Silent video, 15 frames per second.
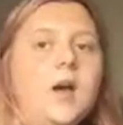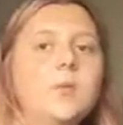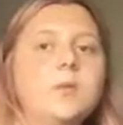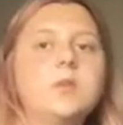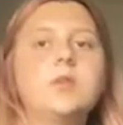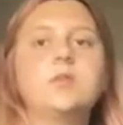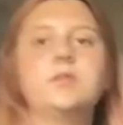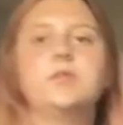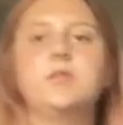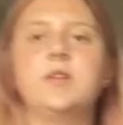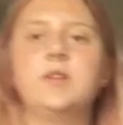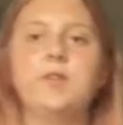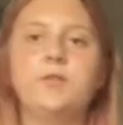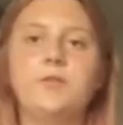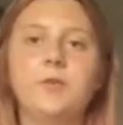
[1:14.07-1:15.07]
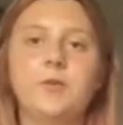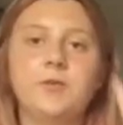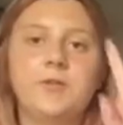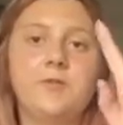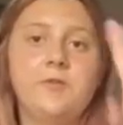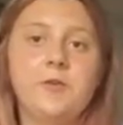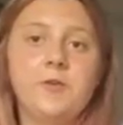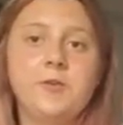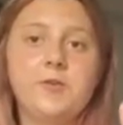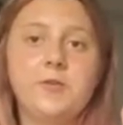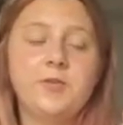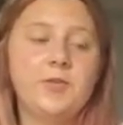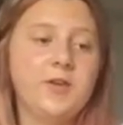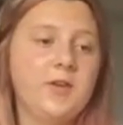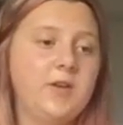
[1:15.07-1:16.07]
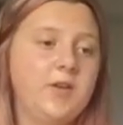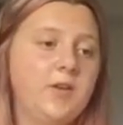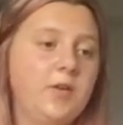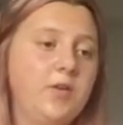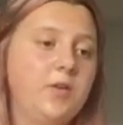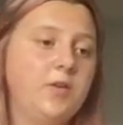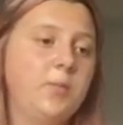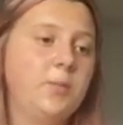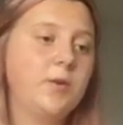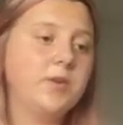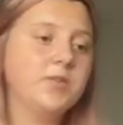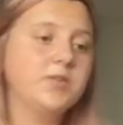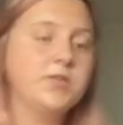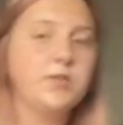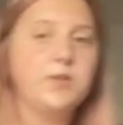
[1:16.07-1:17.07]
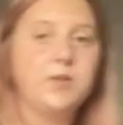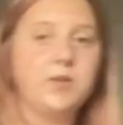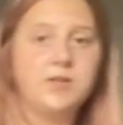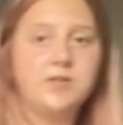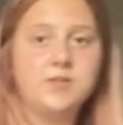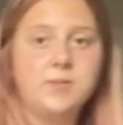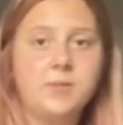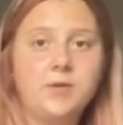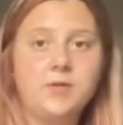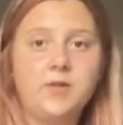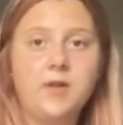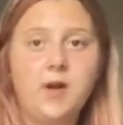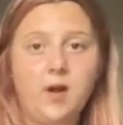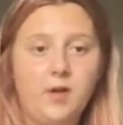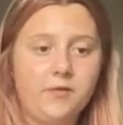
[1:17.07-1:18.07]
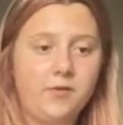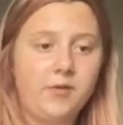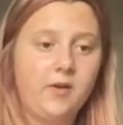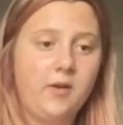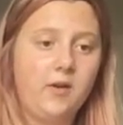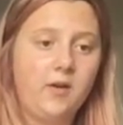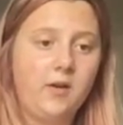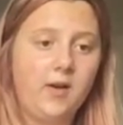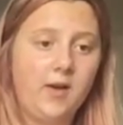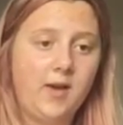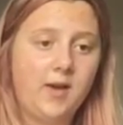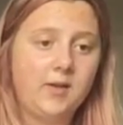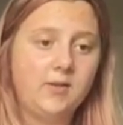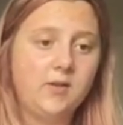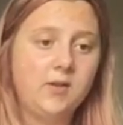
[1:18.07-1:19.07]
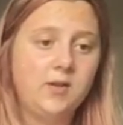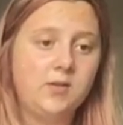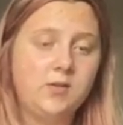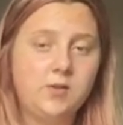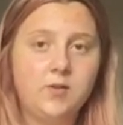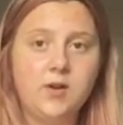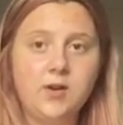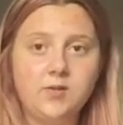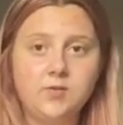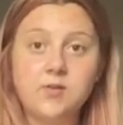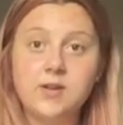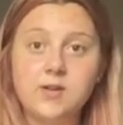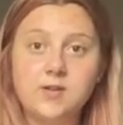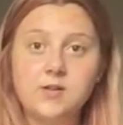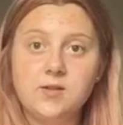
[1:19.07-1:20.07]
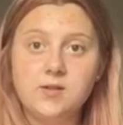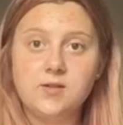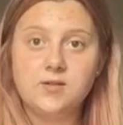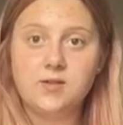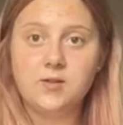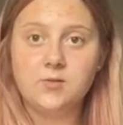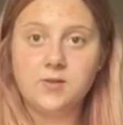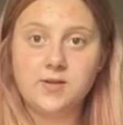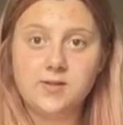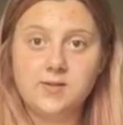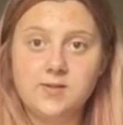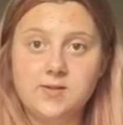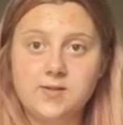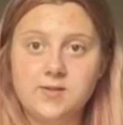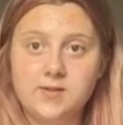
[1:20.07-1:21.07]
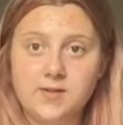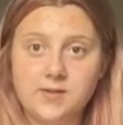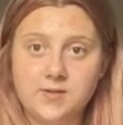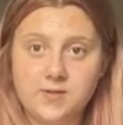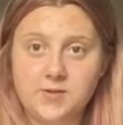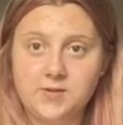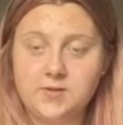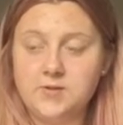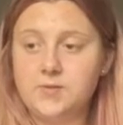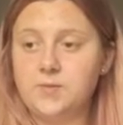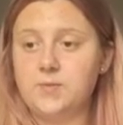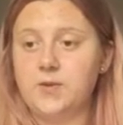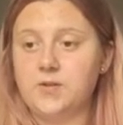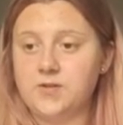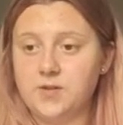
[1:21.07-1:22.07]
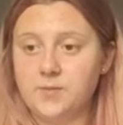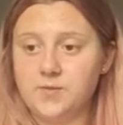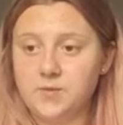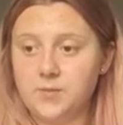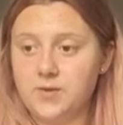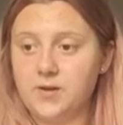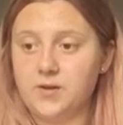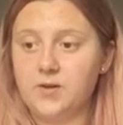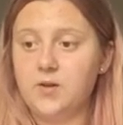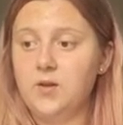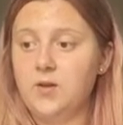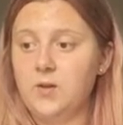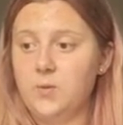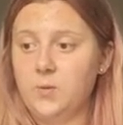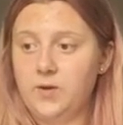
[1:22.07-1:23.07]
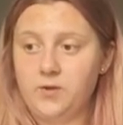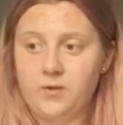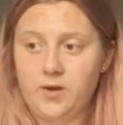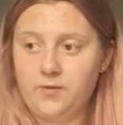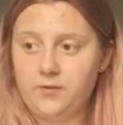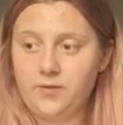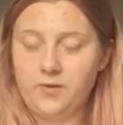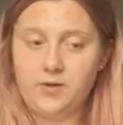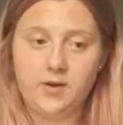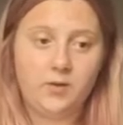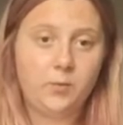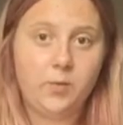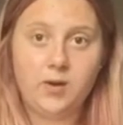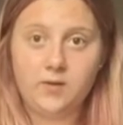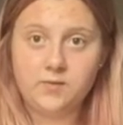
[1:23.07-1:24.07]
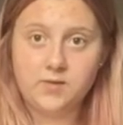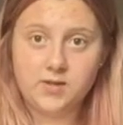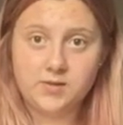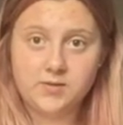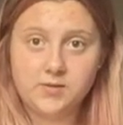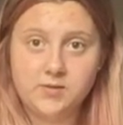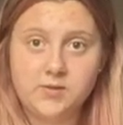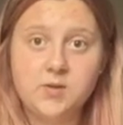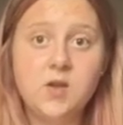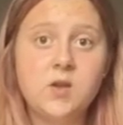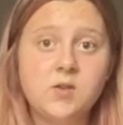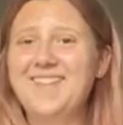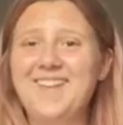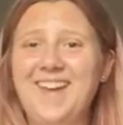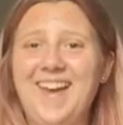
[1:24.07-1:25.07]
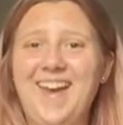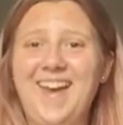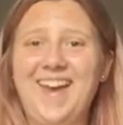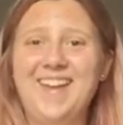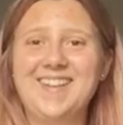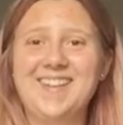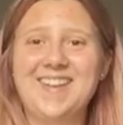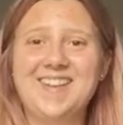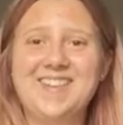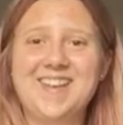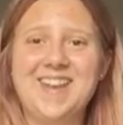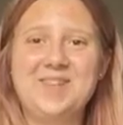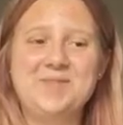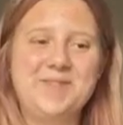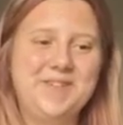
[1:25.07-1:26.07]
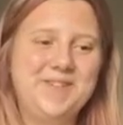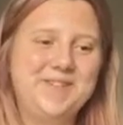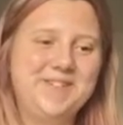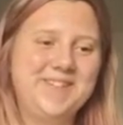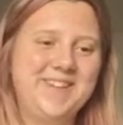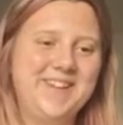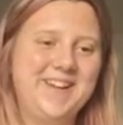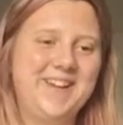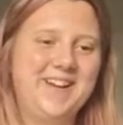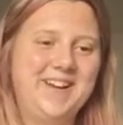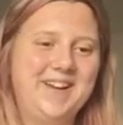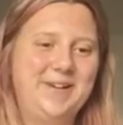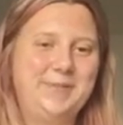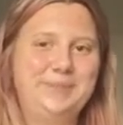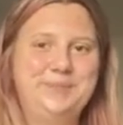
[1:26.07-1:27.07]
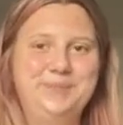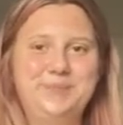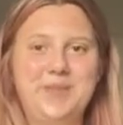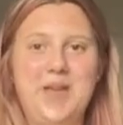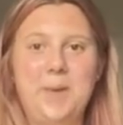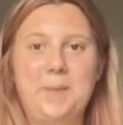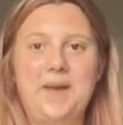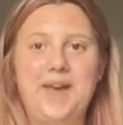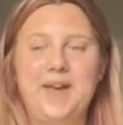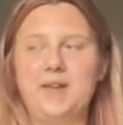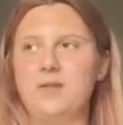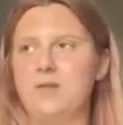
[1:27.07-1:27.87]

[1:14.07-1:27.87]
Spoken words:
will also tell you first, the first thing you must do is to put the oven at 200 degrees Celsius, because I'm in Sweden, we don't have Fahrenheit, we have Celsius. And then you take a pan?